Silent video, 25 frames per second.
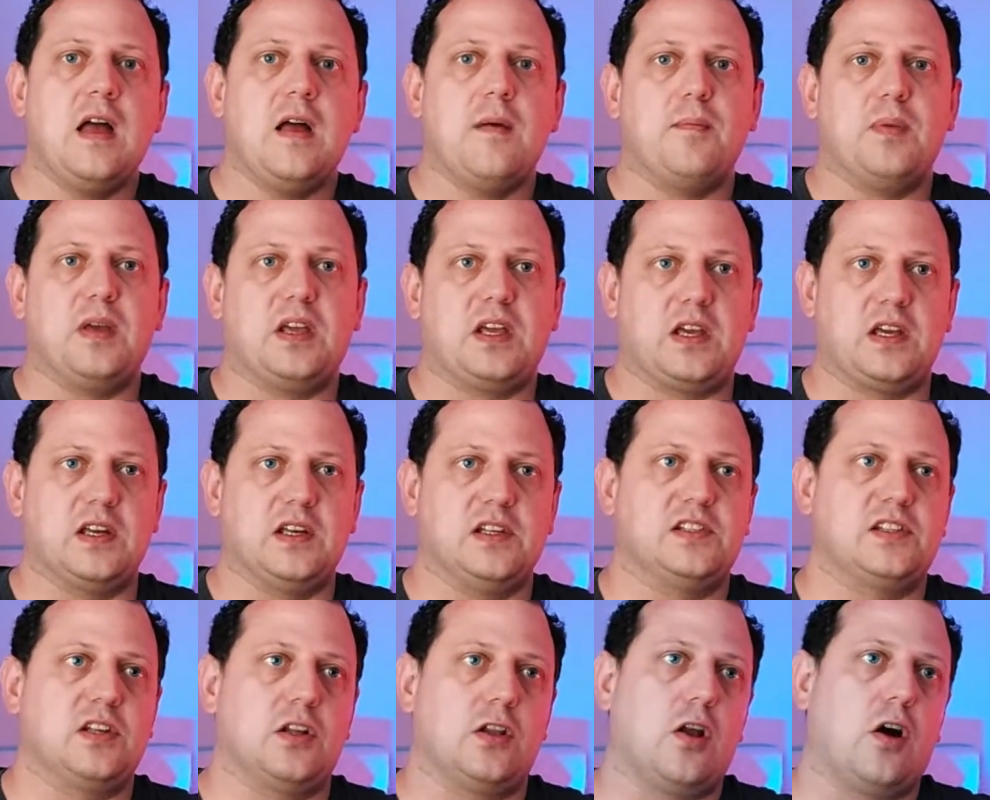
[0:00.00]

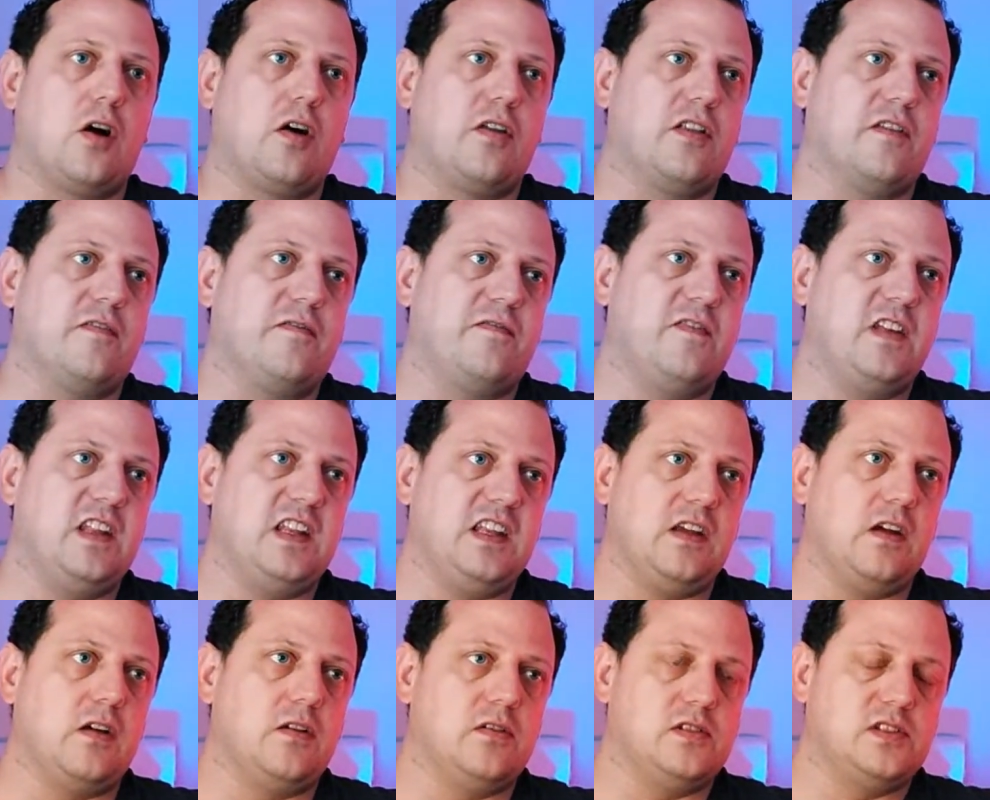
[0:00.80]
because a lot of the
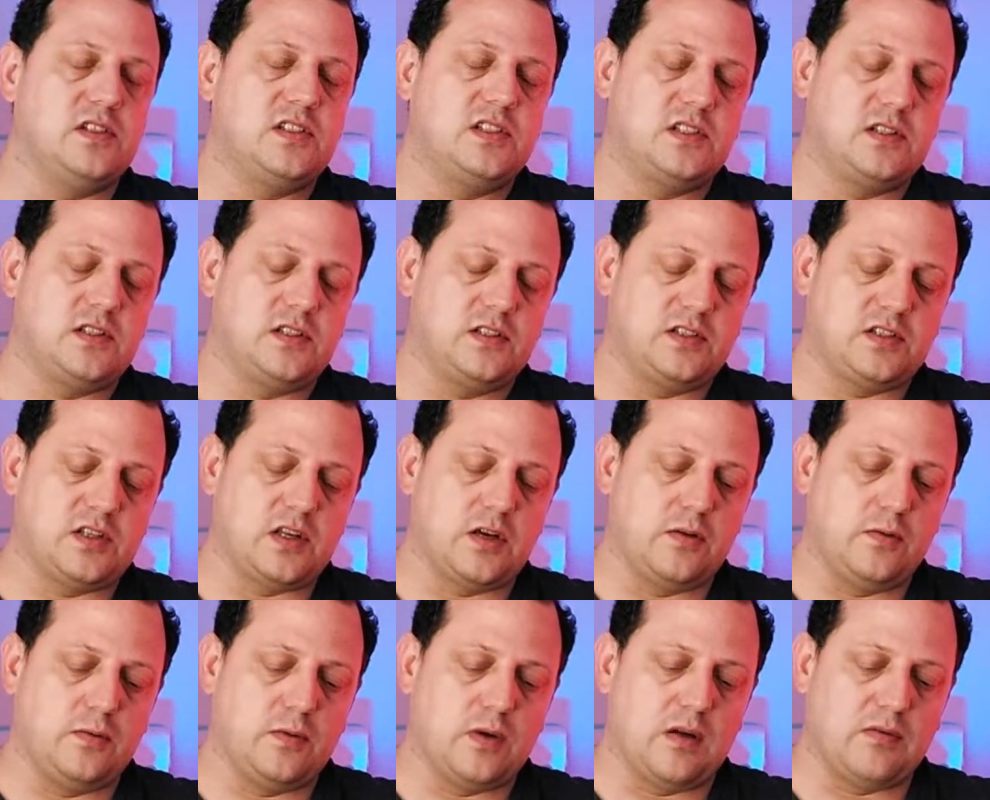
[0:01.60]
videos, so
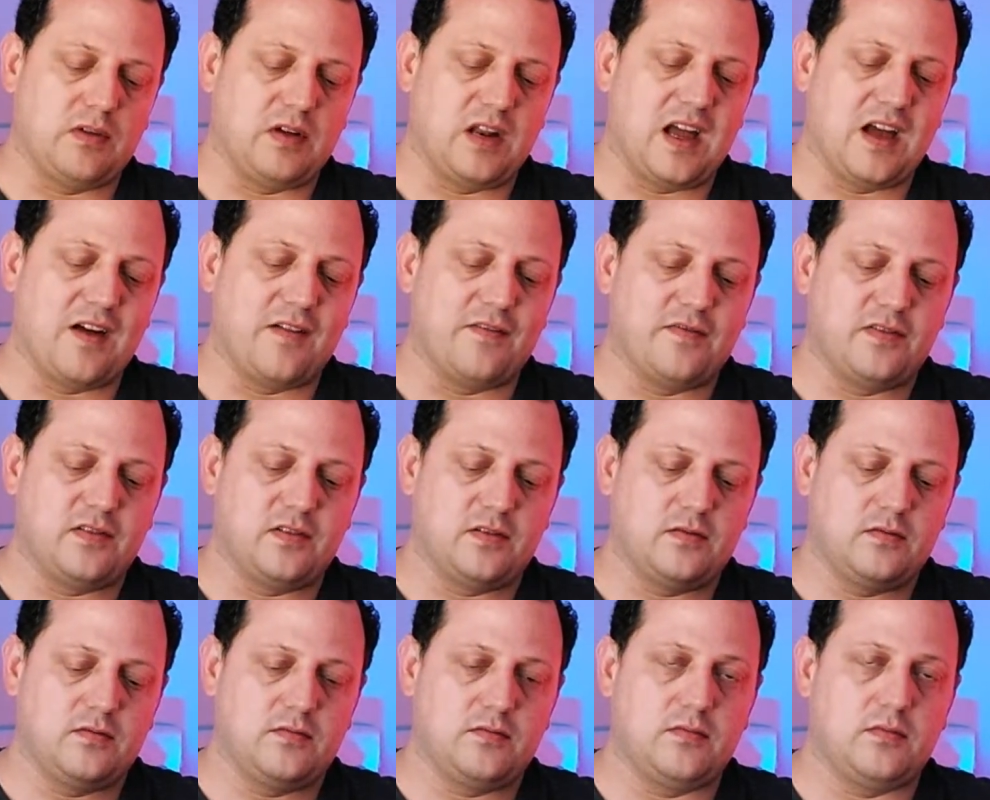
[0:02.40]
I'm going to have
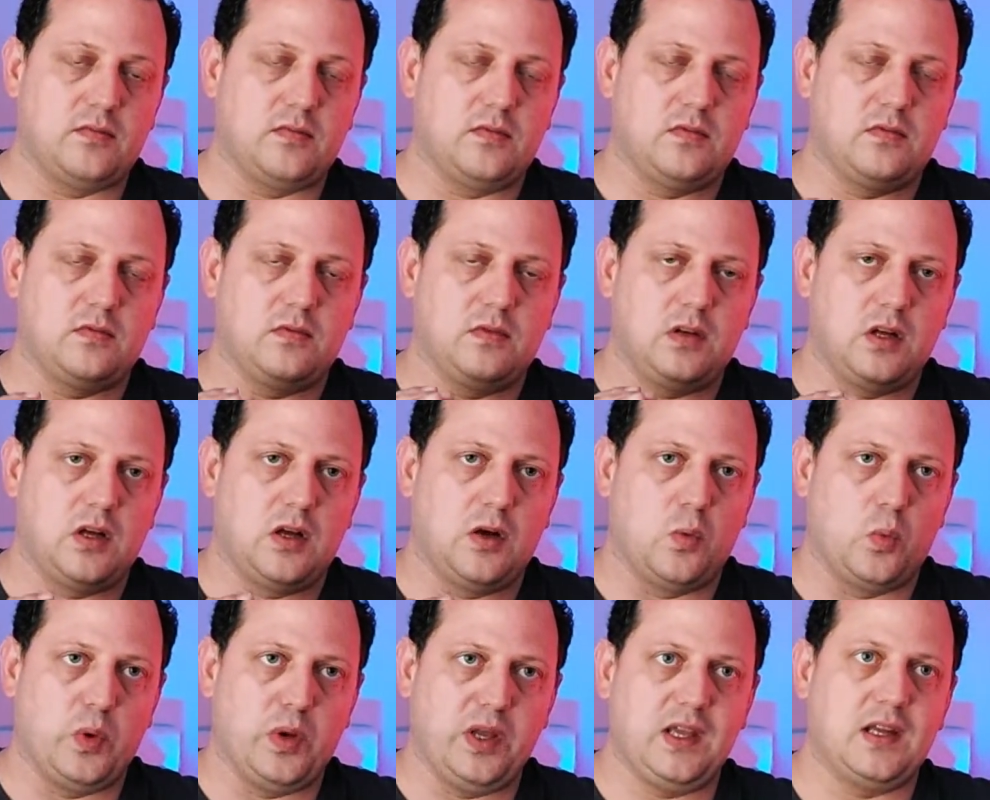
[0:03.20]

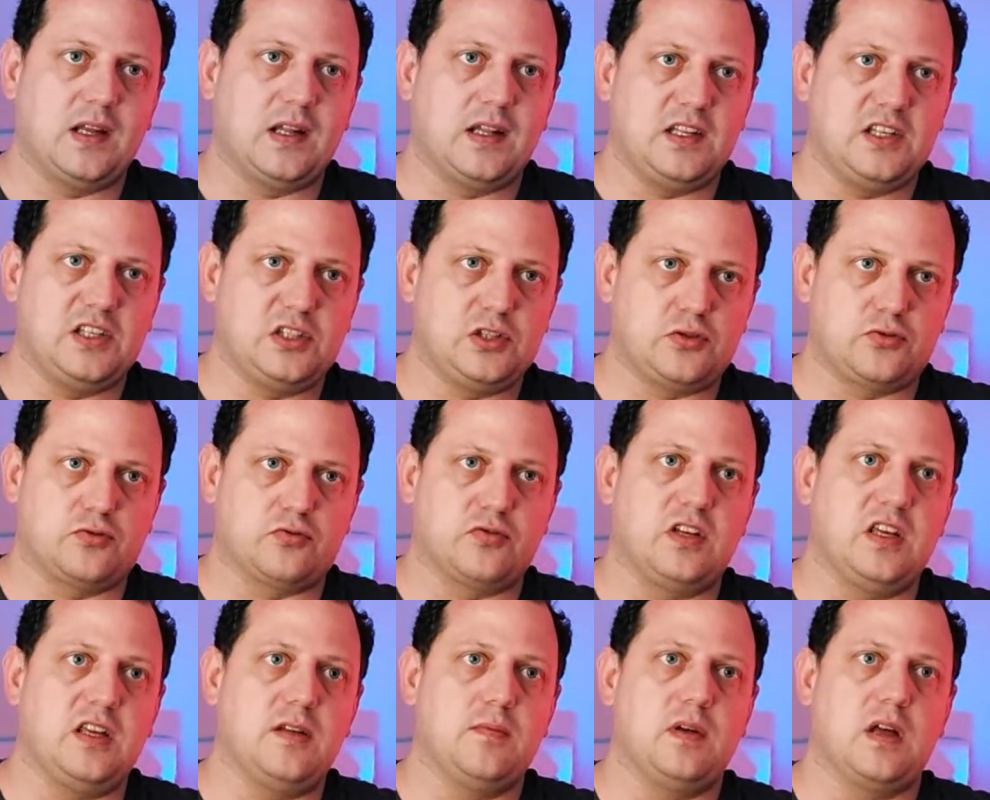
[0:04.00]
a weekly
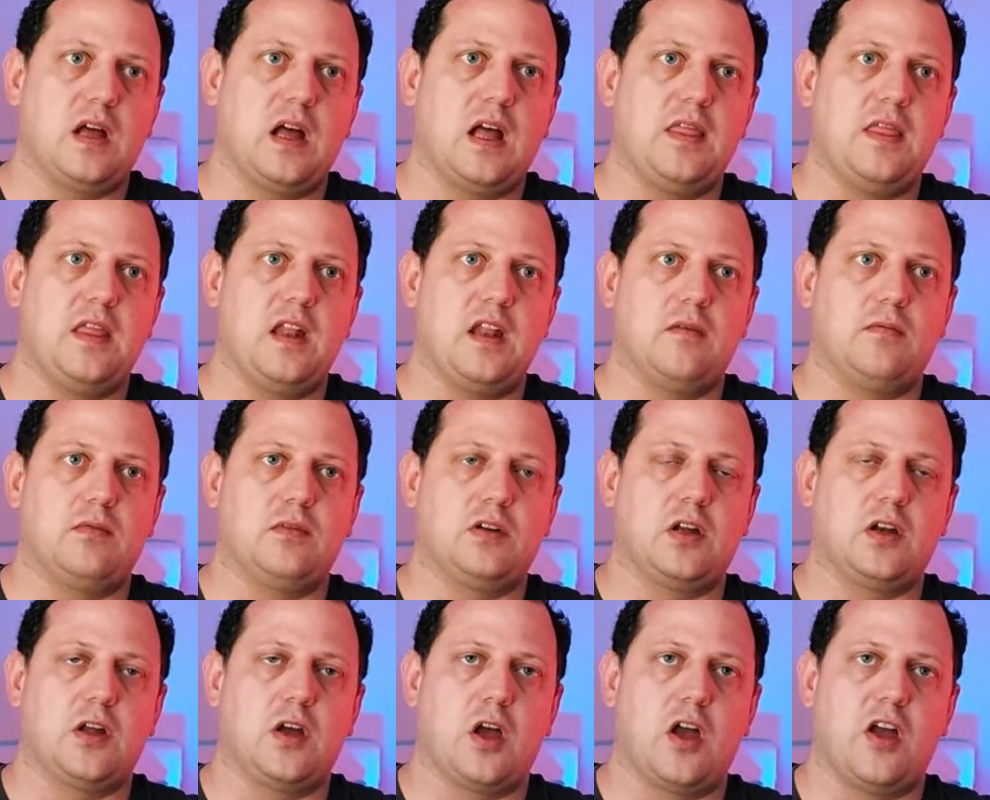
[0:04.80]
stream, and then I'm
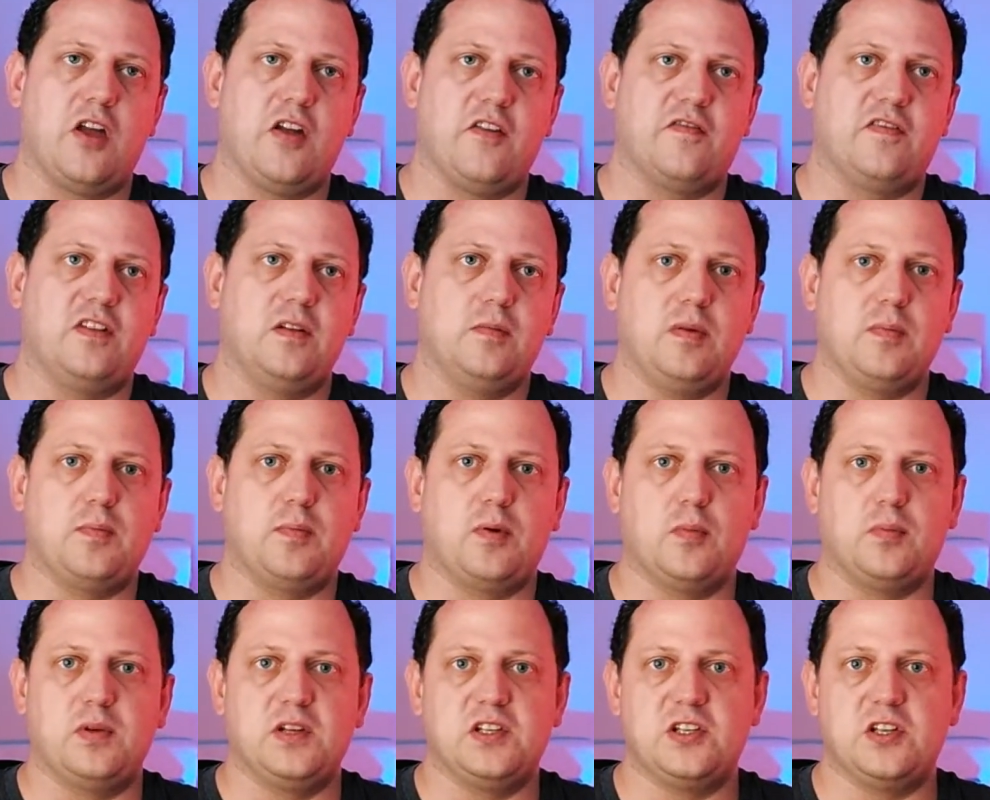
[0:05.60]
going to hopefully be
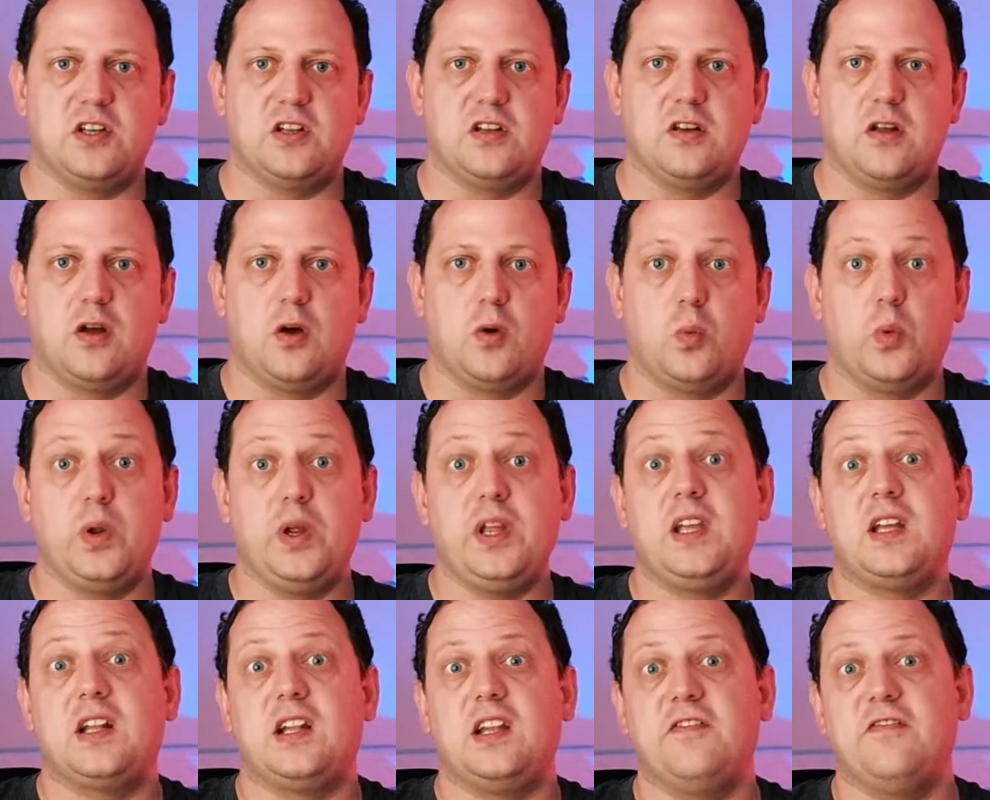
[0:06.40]
publishing a
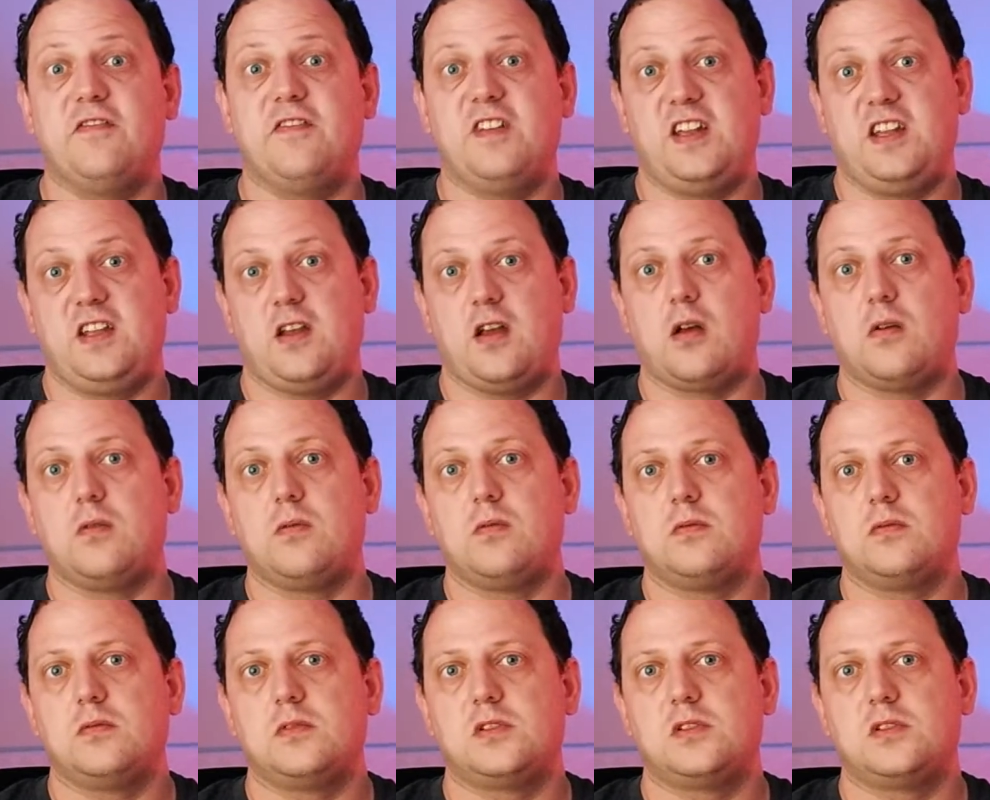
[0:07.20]
weekly video.